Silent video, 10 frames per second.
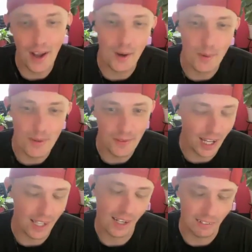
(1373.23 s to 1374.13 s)
I call myself a
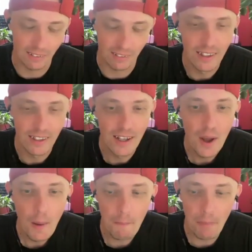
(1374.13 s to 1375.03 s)
kid. I don't know.
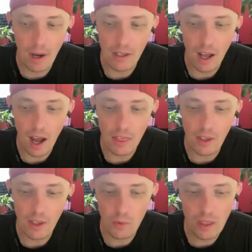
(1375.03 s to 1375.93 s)
But
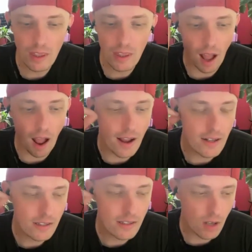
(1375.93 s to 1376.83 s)
the only thing that I
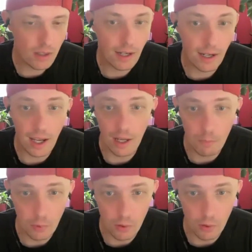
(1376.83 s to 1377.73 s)
saw that I
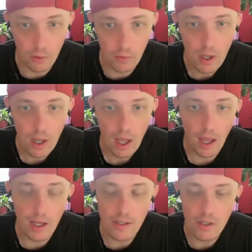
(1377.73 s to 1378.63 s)
can't prove
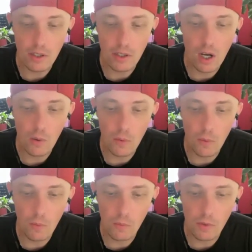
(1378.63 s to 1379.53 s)
is, you know,
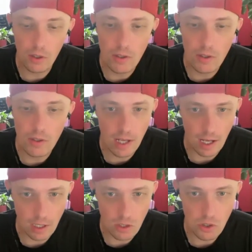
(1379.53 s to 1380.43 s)
near the
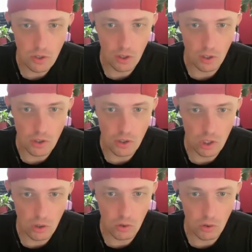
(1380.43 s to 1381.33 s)
stage, there's
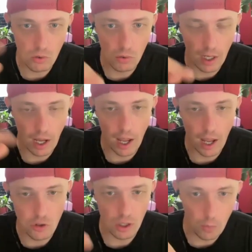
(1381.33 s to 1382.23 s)
two like
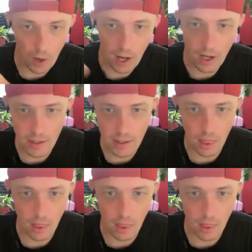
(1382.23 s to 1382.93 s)
entryways, and